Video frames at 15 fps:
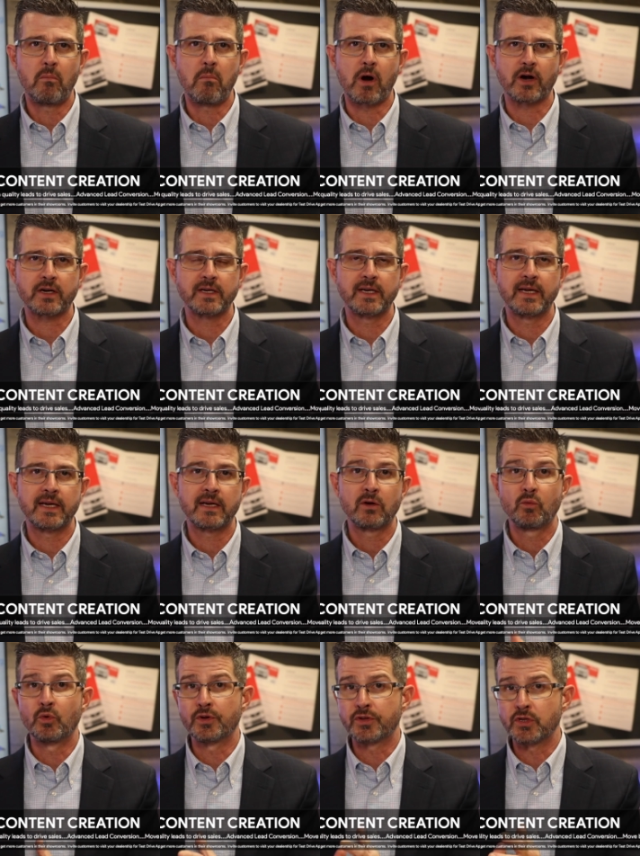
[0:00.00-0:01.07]
marketing
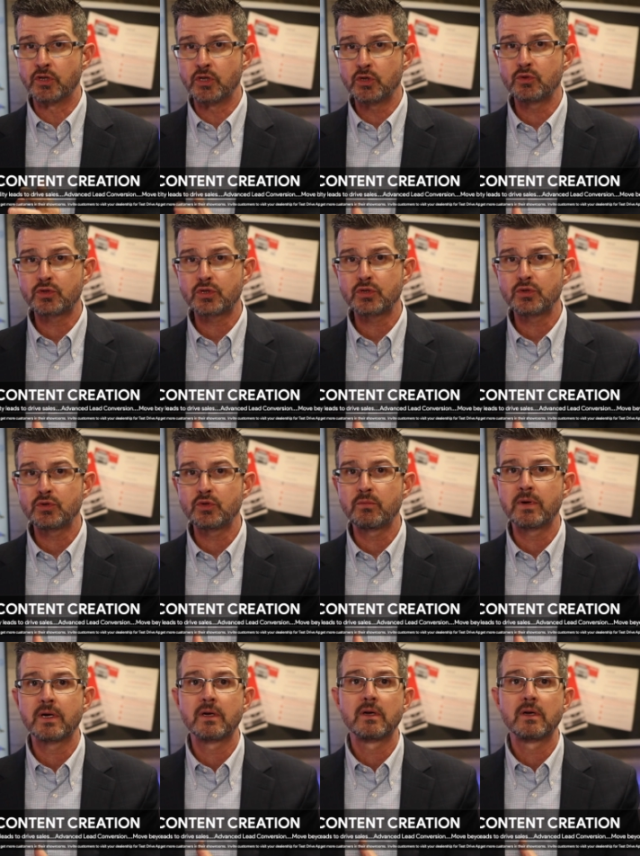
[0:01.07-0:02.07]
with YouTube,